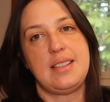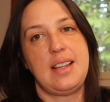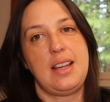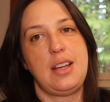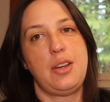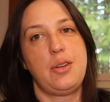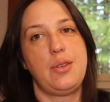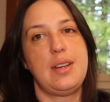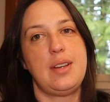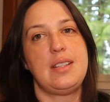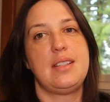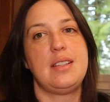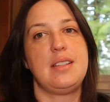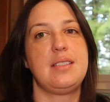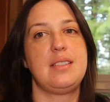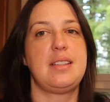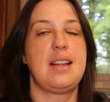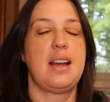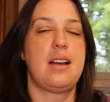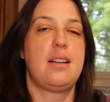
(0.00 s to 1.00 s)

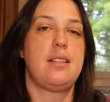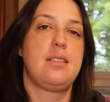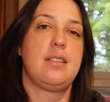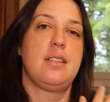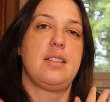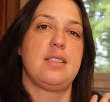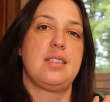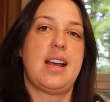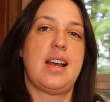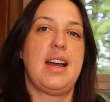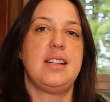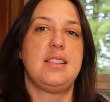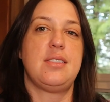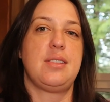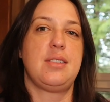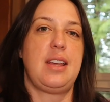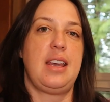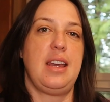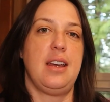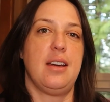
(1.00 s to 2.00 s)
increases down the sides
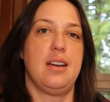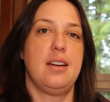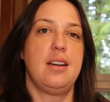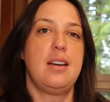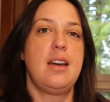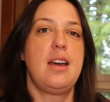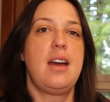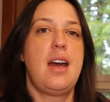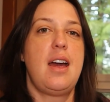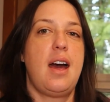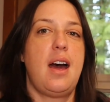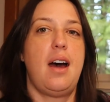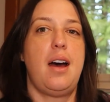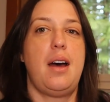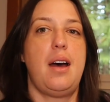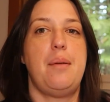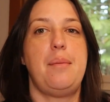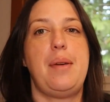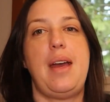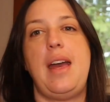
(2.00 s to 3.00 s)
here,
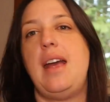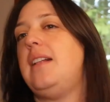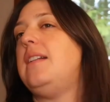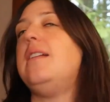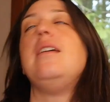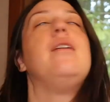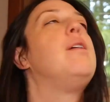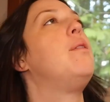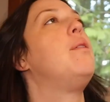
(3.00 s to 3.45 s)
and